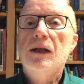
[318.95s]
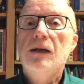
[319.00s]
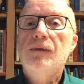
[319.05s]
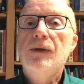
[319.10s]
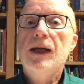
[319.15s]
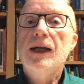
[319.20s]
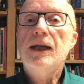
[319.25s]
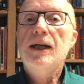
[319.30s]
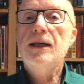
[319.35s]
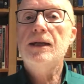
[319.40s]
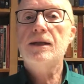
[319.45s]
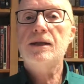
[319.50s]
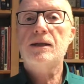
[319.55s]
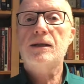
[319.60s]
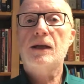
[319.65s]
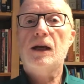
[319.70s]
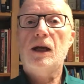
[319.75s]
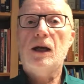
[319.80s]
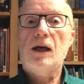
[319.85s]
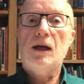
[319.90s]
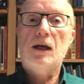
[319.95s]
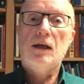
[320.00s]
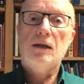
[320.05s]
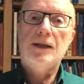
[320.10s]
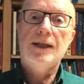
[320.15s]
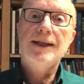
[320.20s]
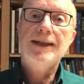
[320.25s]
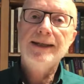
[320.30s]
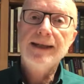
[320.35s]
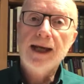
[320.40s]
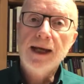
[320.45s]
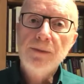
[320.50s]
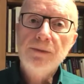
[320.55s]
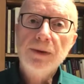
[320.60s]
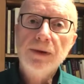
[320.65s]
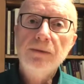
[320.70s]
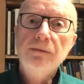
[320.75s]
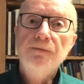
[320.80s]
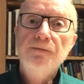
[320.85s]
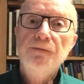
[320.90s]
There is a
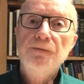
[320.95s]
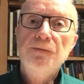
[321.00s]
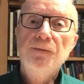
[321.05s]
disciple